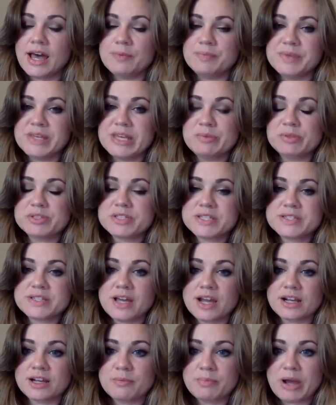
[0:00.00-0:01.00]
be able to
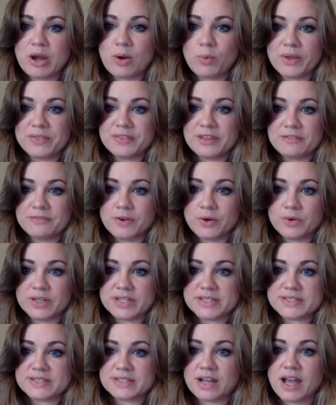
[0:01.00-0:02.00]
talk about what they
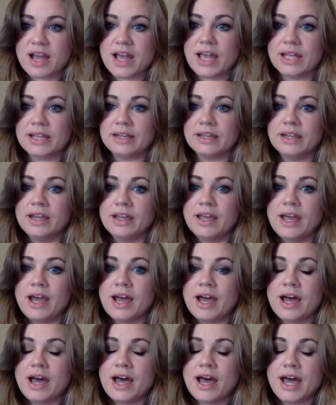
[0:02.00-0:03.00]
focused on,
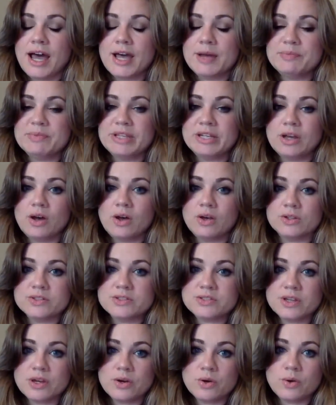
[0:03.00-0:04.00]
and
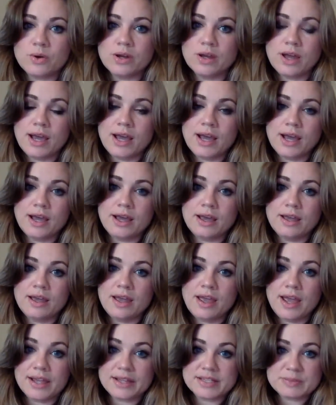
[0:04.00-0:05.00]
also
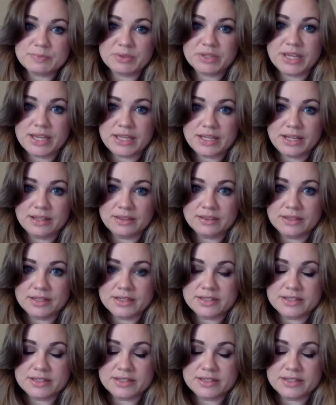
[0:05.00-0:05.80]
explicating the